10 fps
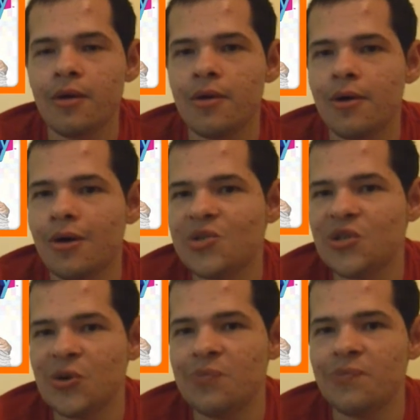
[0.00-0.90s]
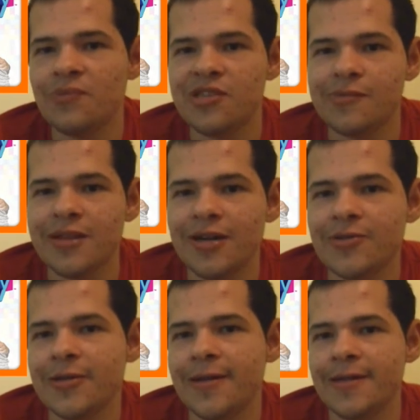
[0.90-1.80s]
Also, something
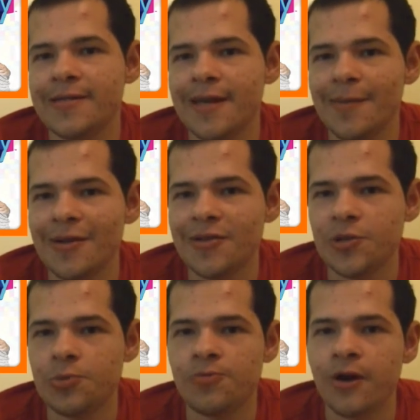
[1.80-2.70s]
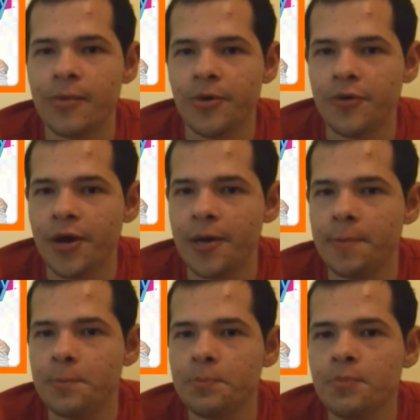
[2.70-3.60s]
else I need to say about this before I move on.
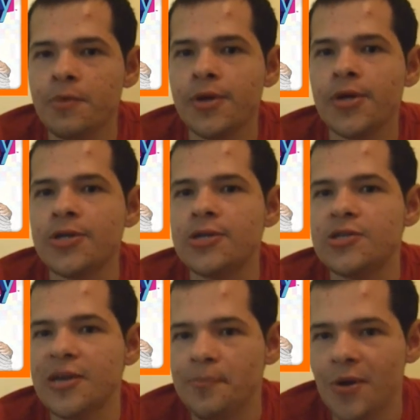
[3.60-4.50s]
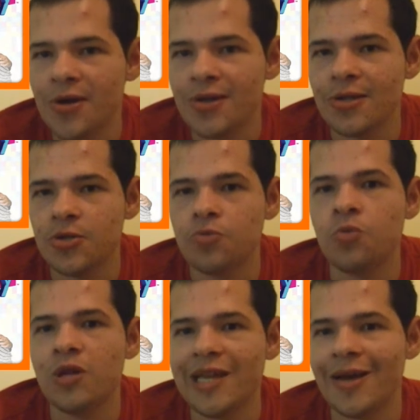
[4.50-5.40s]
Sam Puckett looked
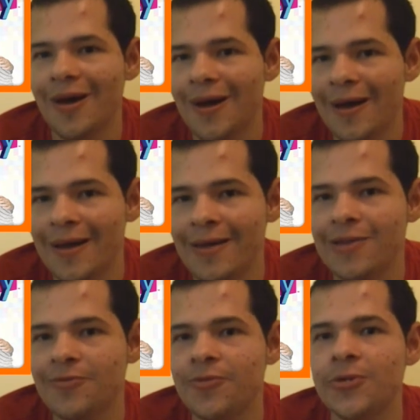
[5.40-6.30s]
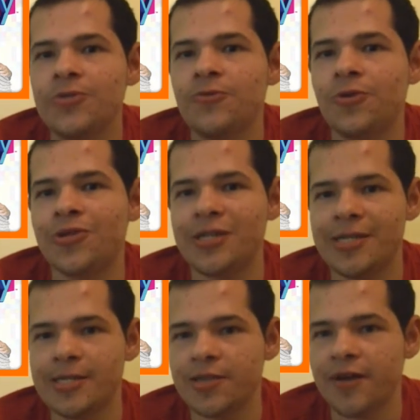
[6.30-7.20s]
really hot in the first 4
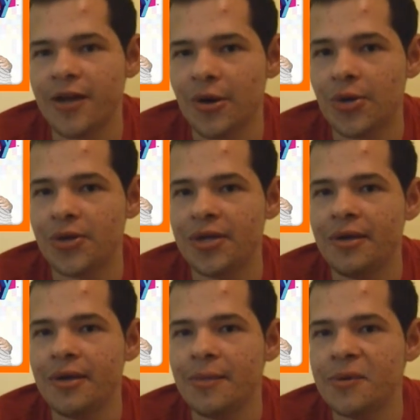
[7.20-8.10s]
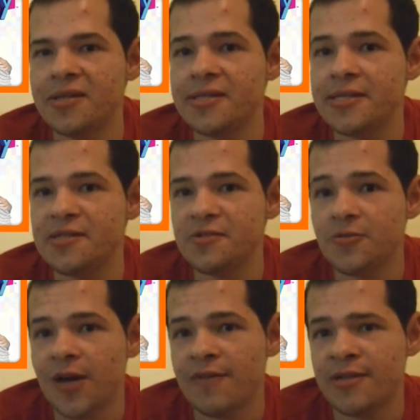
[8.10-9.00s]
seasons of iCarly, but in seasons
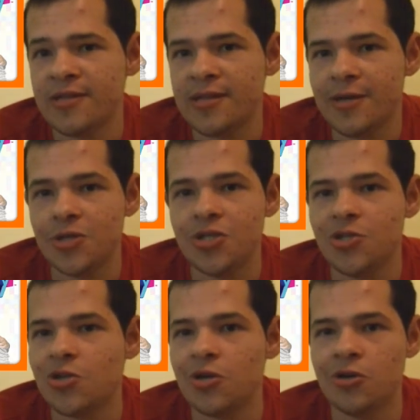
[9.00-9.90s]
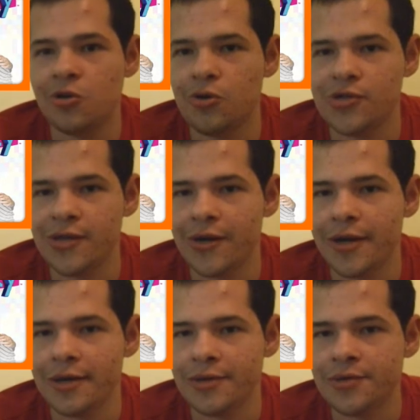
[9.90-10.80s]
5 and 6, she started losing
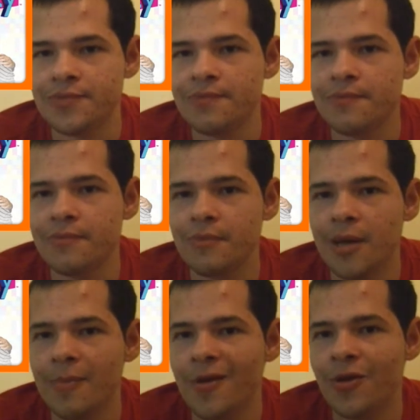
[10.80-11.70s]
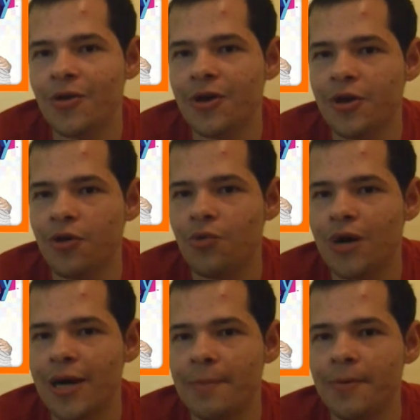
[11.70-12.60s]
hotness. I bet you already know
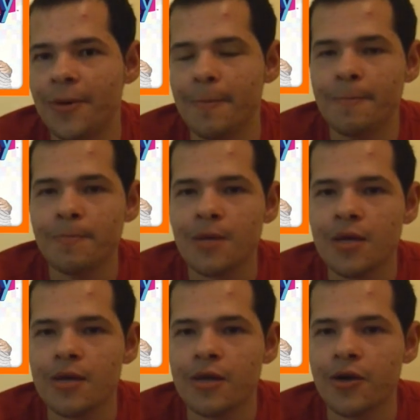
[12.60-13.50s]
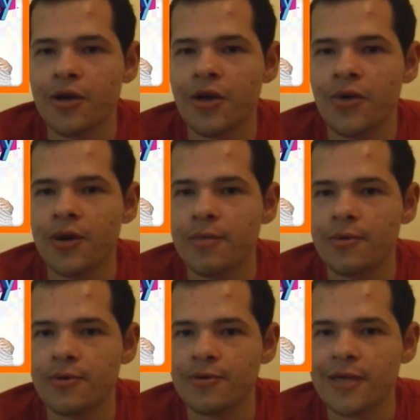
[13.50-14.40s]
why, but there you go.
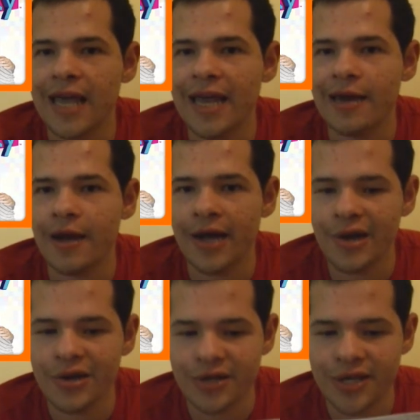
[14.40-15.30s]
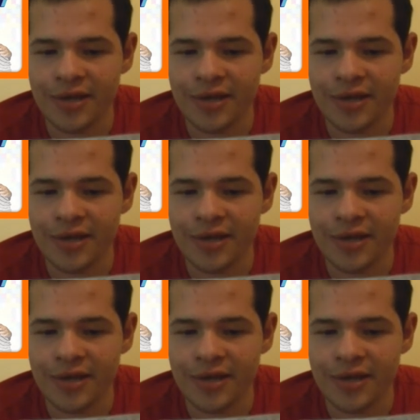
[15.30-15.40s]
Number 8, iCarly.